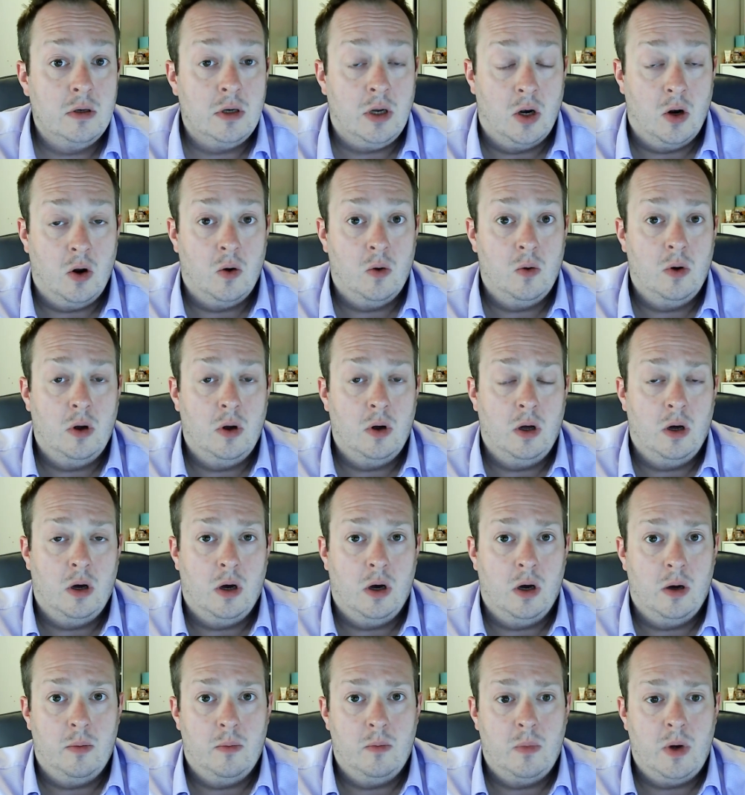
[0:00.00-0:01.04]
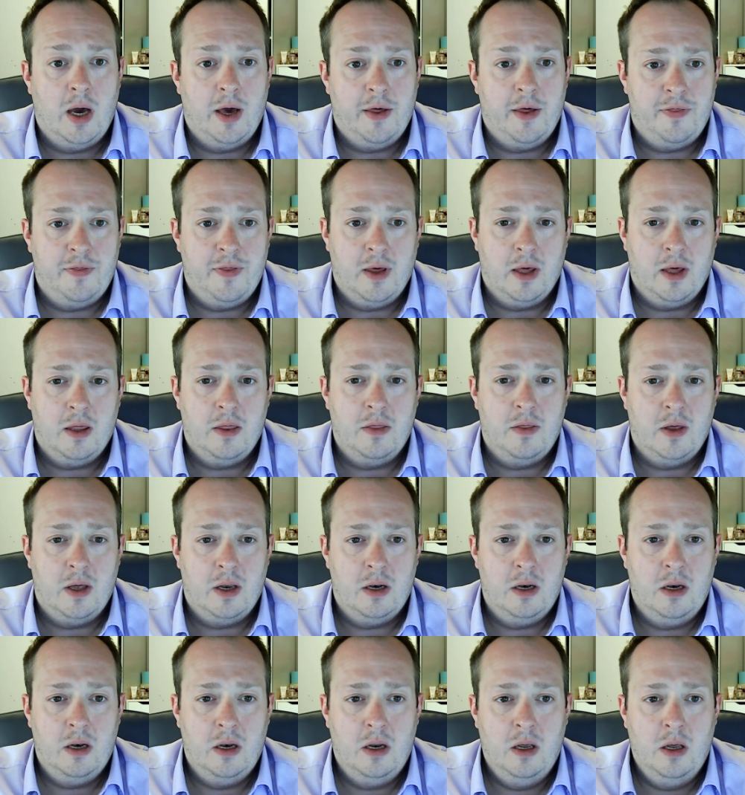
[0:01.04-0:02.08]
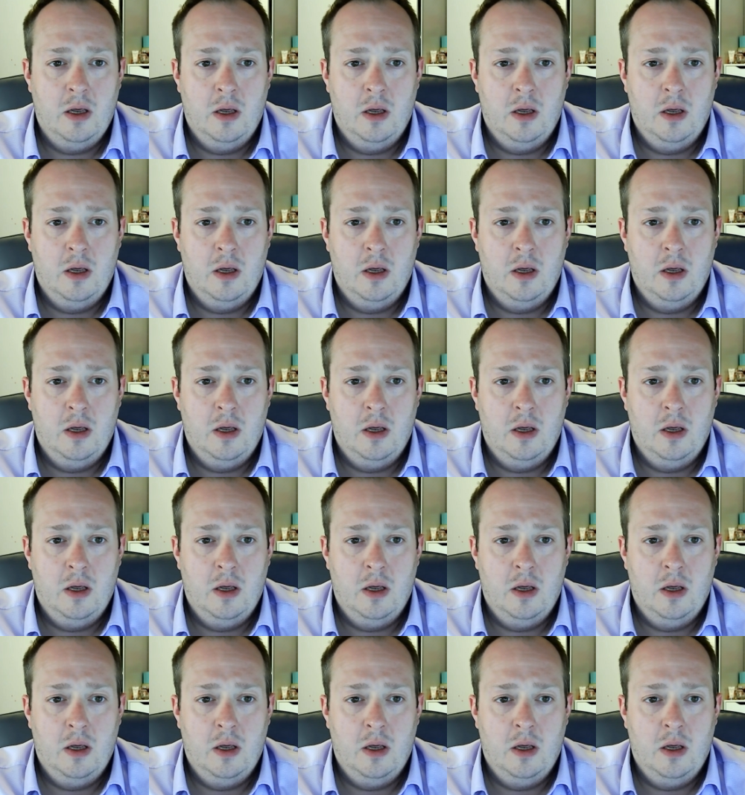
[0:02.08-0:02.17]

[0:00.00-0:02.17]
You know, I think that